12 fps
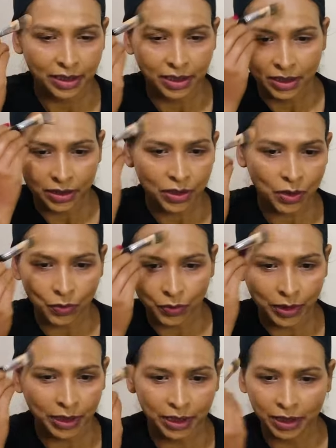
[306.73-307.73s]
So
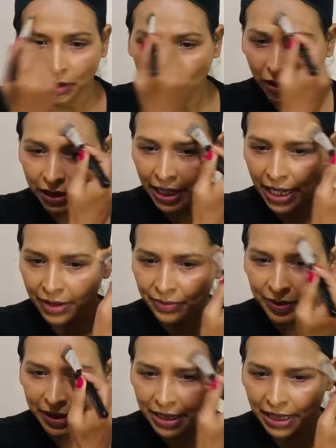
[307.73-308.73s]
we got
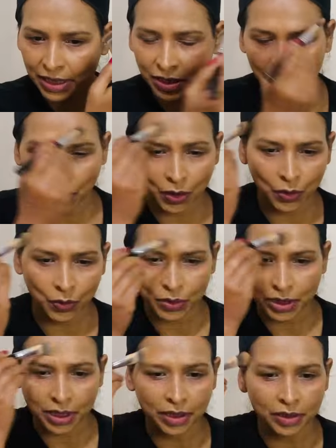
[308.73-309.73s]
everything: sun
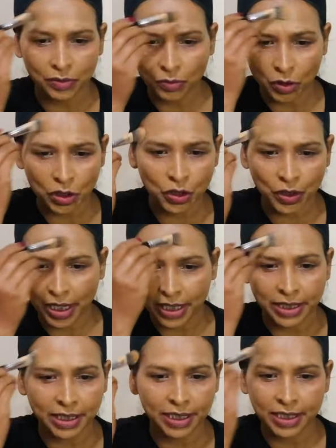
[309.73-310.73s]
lotion,
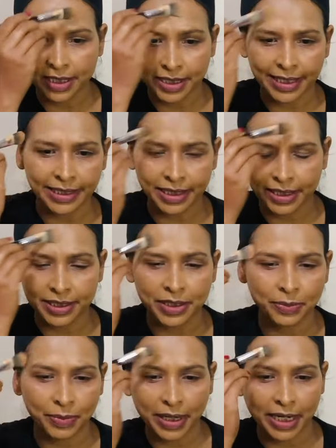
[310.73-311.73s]
moisturizing, setting
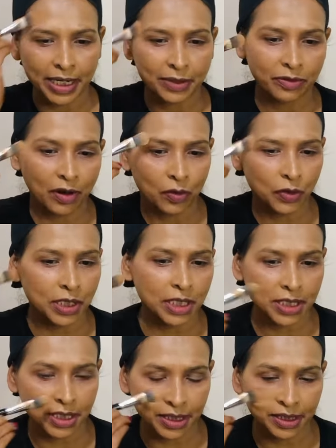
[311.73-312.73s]
spray,
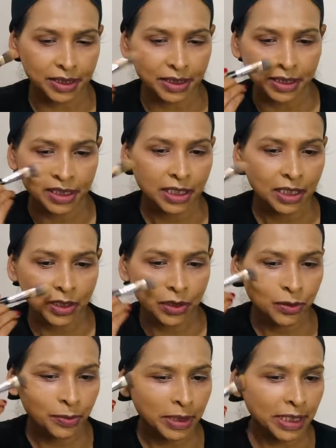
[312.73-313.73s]
foundation,
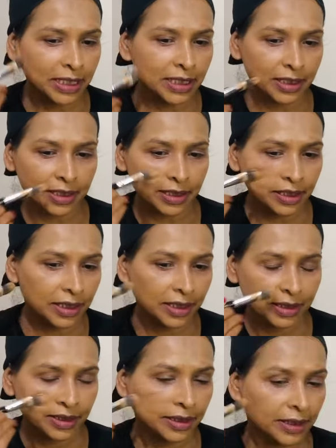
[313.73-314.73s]
illuminator.
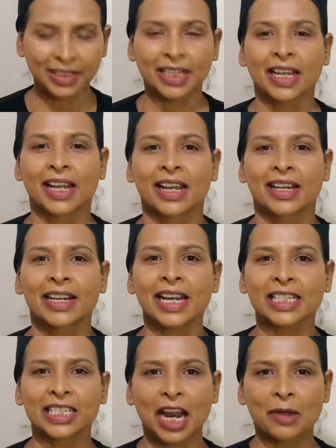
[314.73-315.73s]

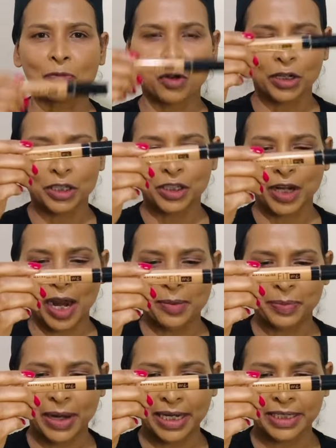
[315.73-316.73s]
Next I'm going to
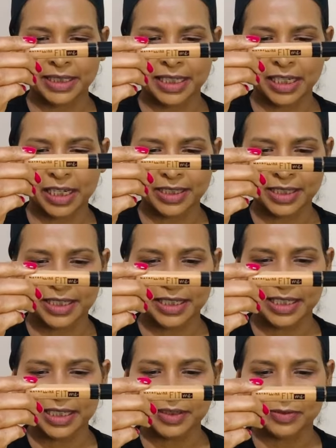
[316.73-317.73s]
apply the
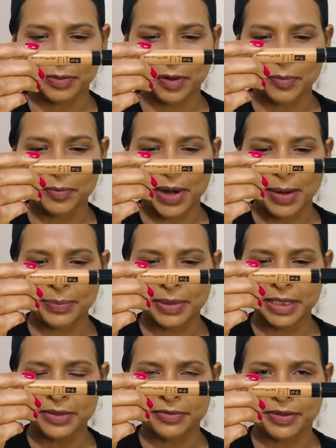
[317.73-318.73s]
concealer from
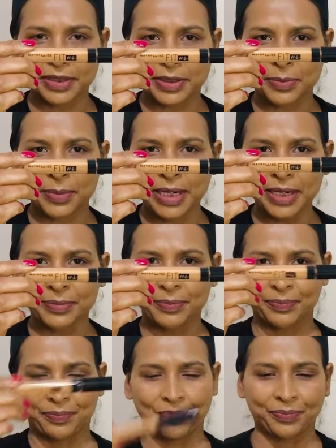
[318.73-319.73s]
Maybelline Fit Me.
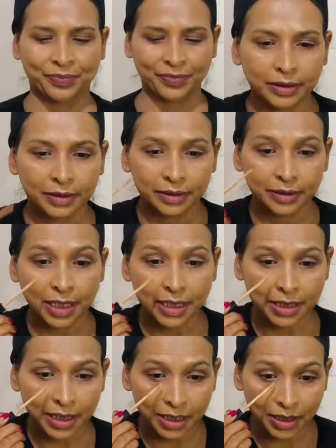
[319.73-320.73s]
Then
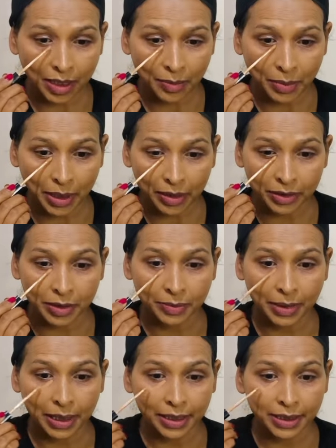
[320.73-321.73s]
just apply under
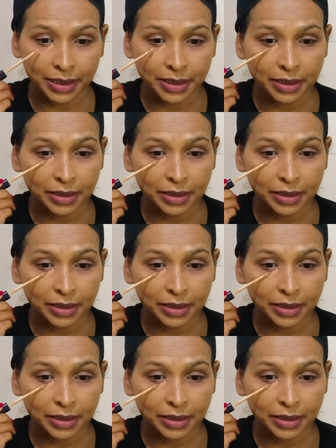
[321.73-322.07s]
my eyes.